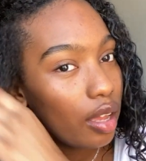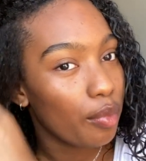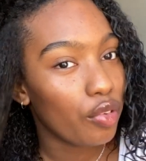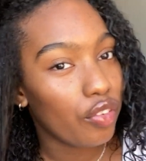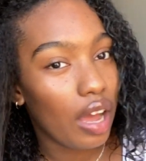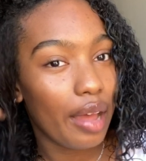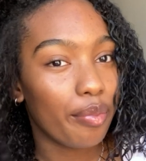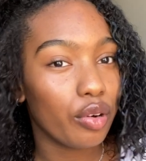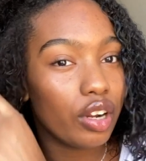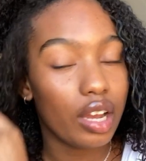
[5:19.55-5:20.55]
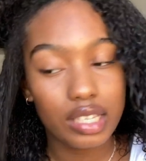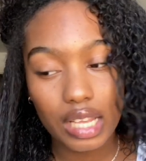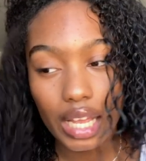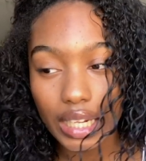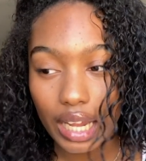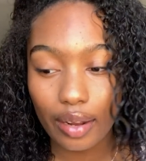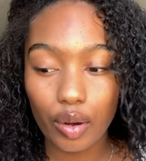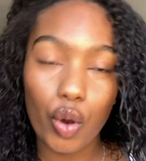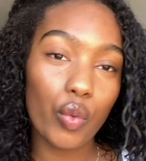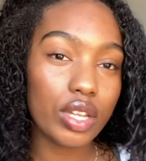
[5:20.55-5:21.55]
before I add products, and
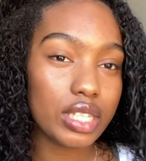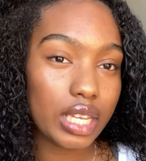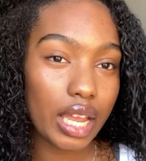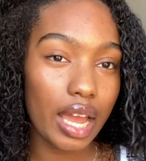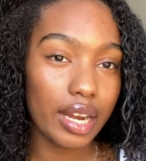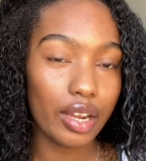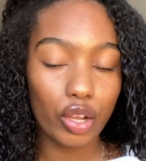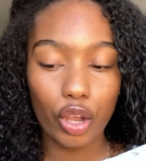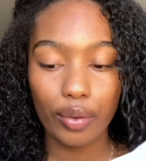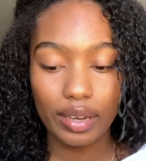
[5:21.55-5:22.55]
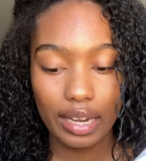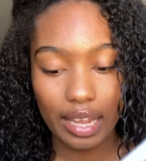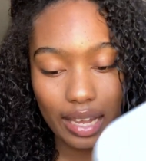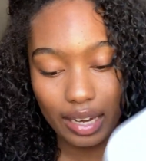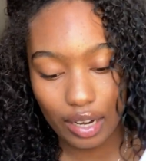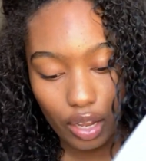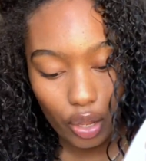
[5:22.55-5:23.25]
then once again going in